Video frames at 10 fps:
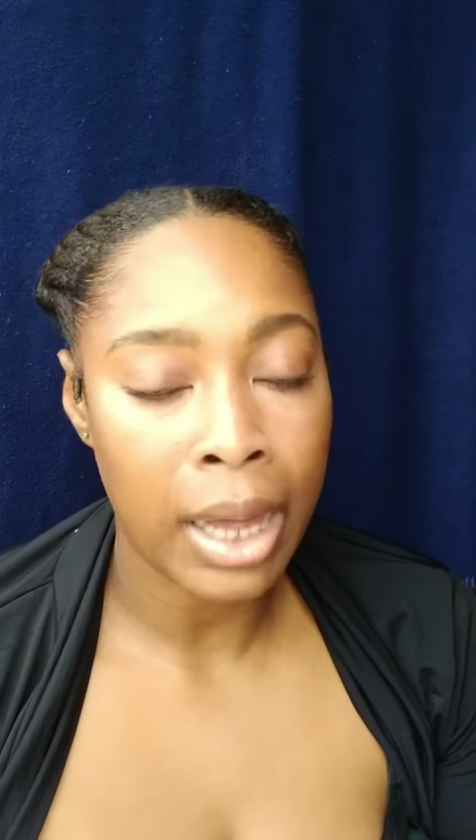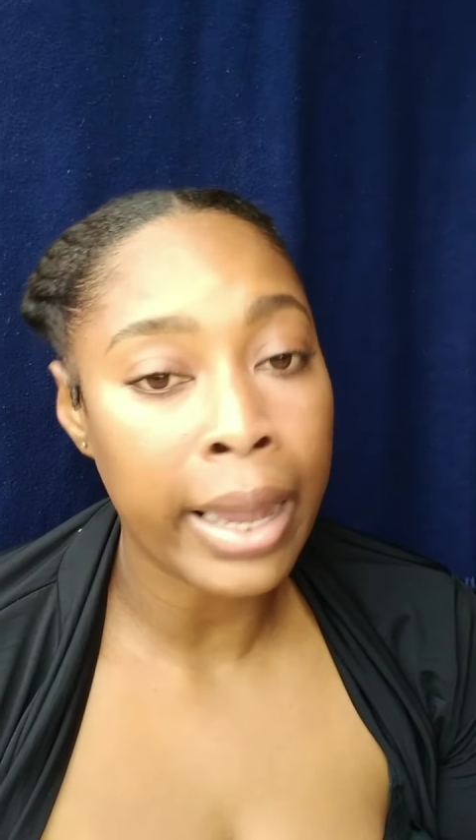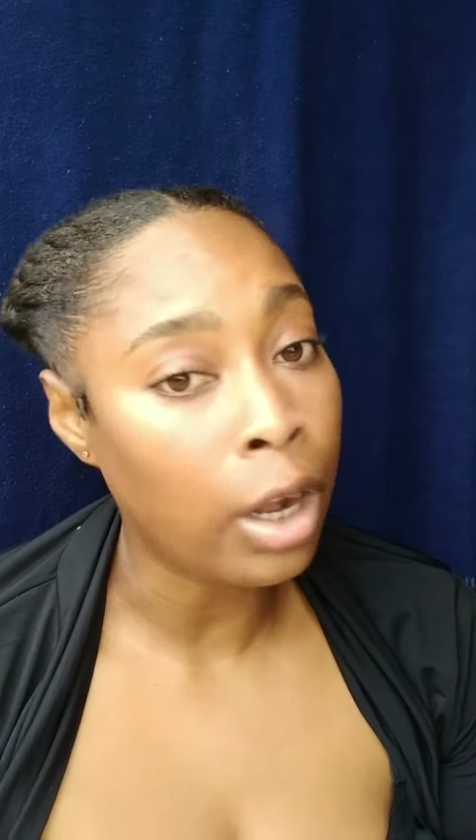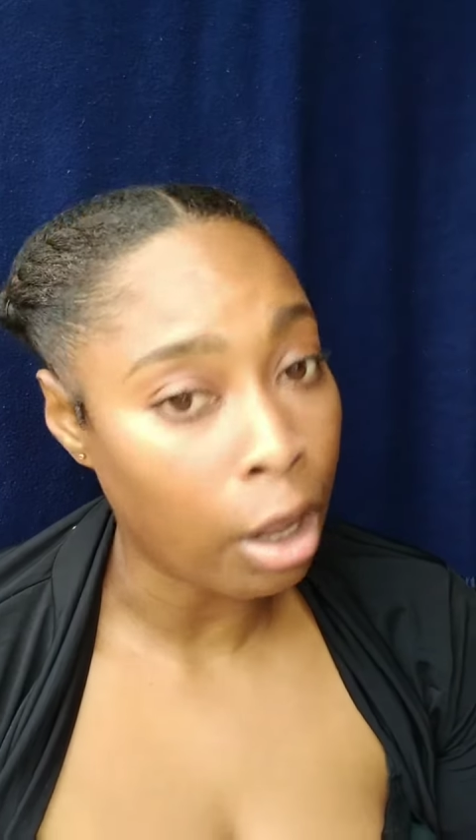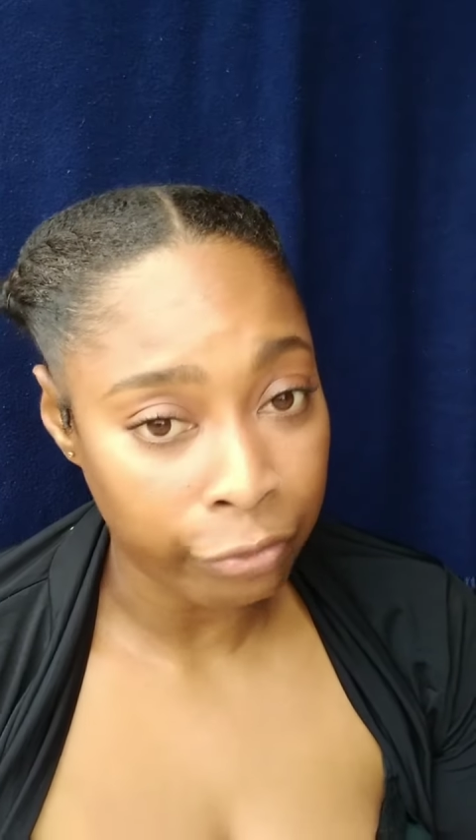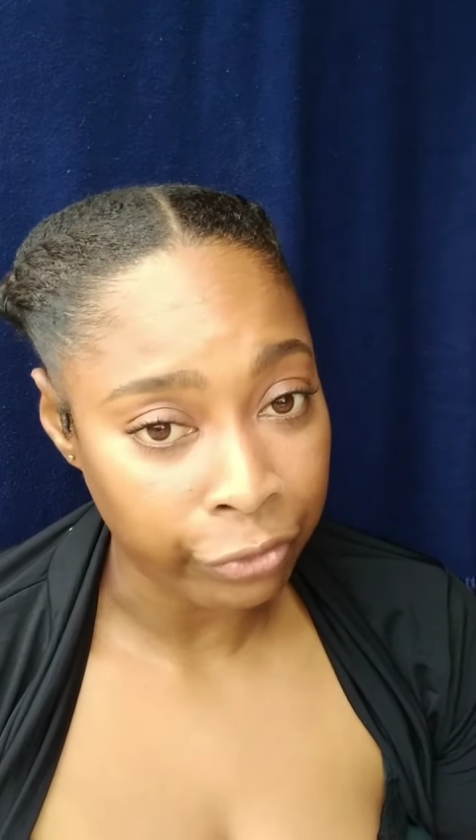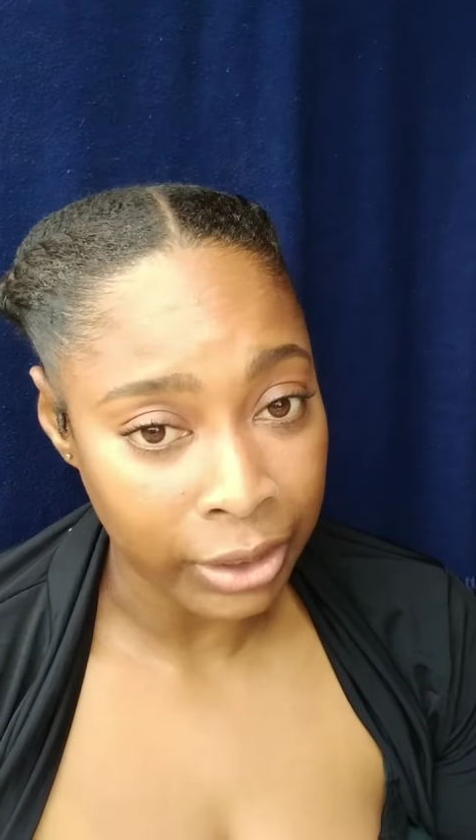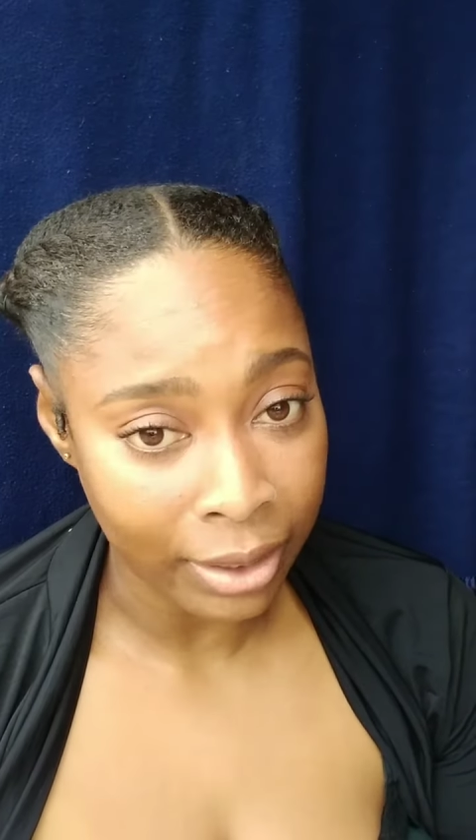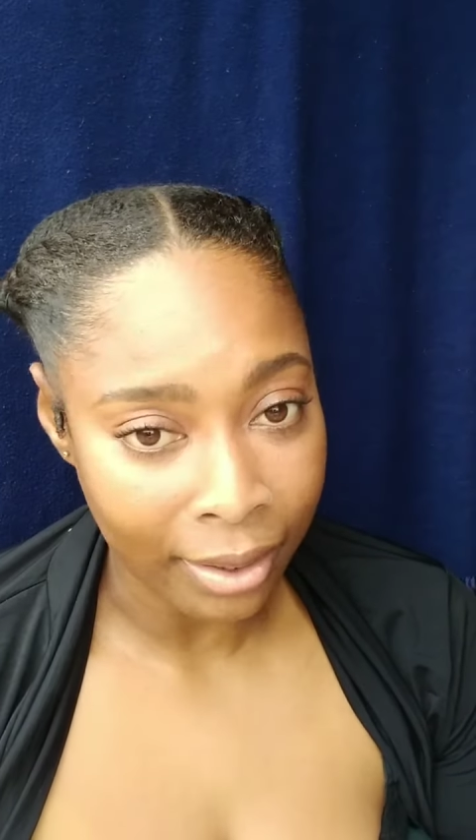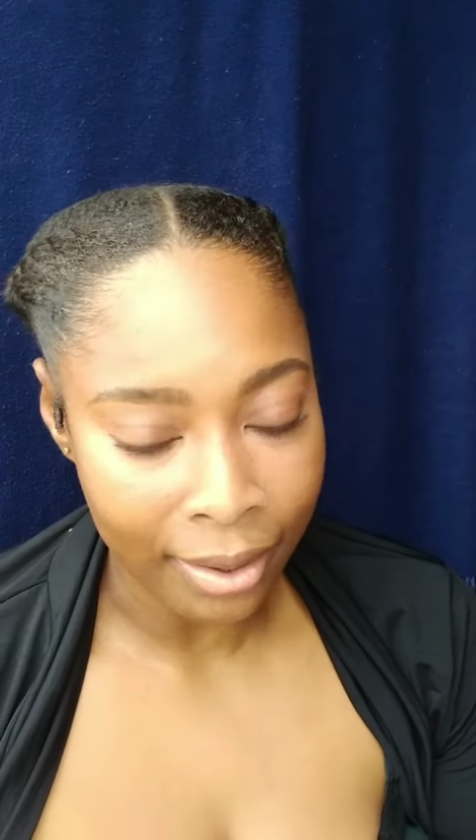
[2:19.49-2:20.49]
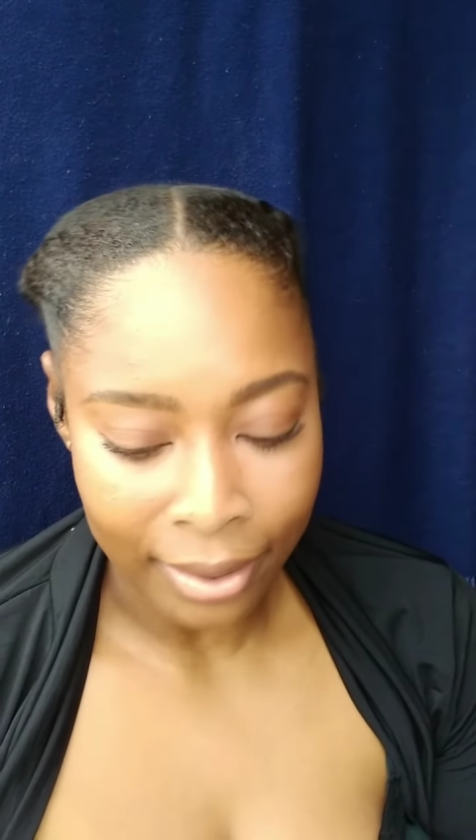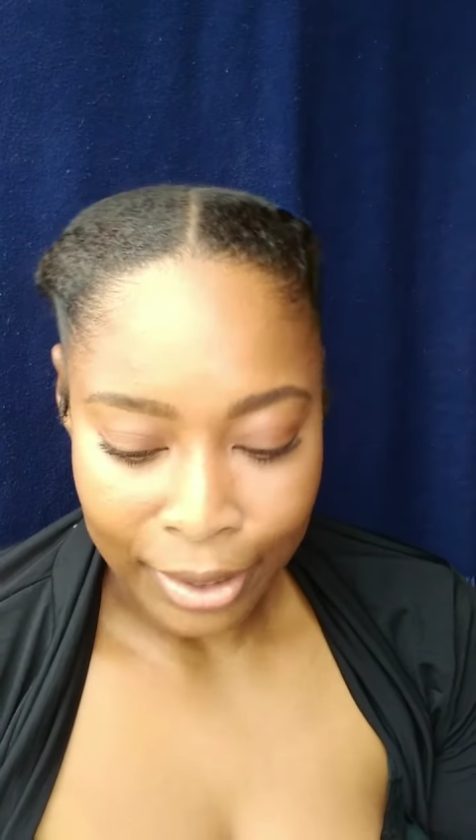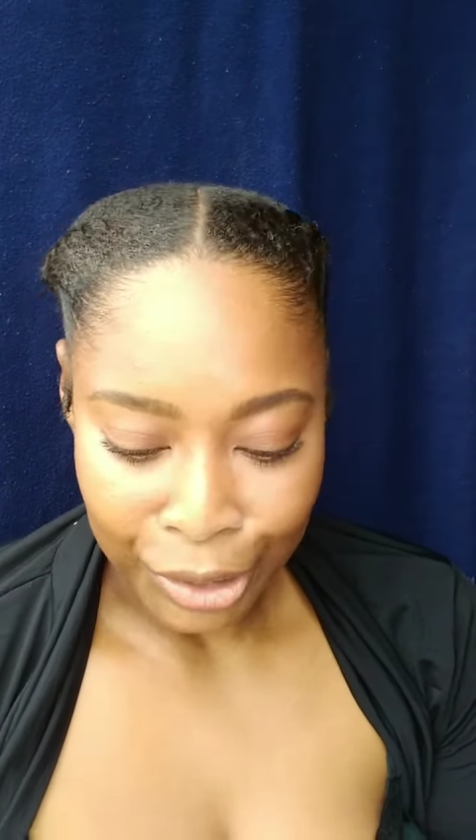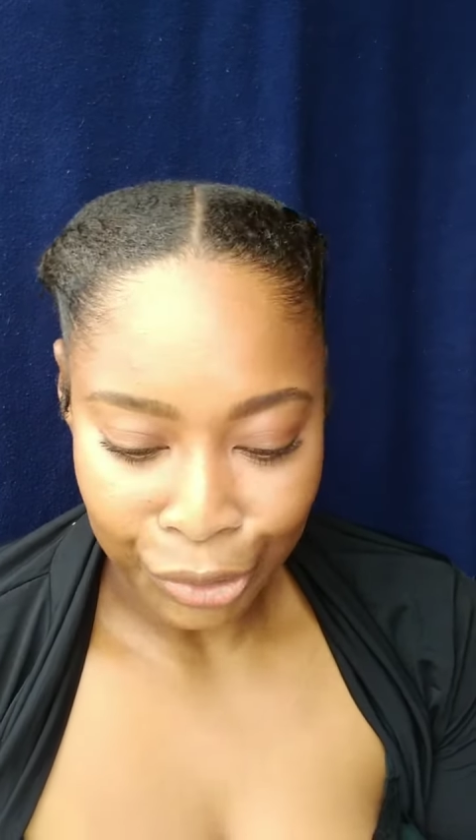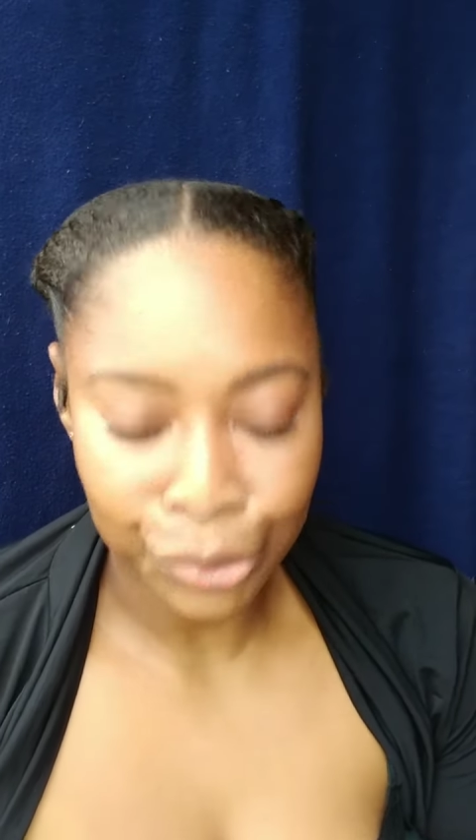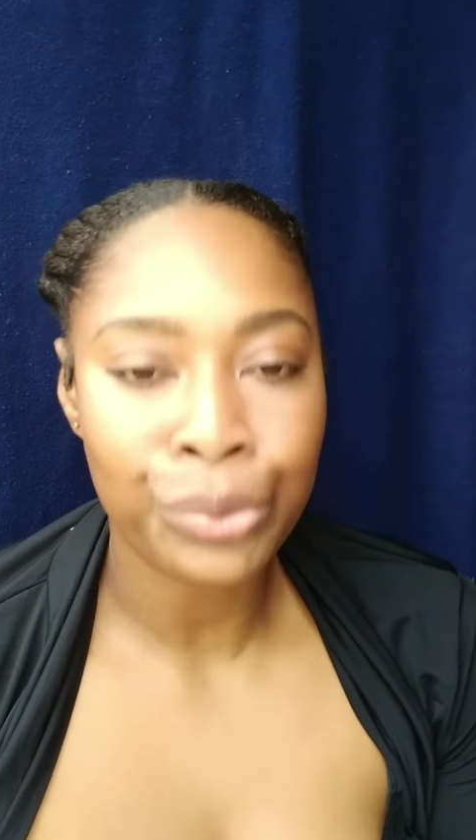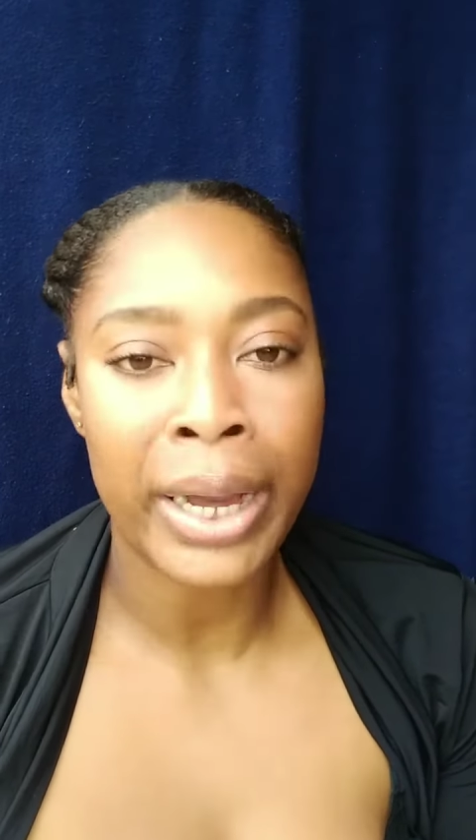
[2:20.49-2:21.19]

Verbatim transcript: I love vanilla. So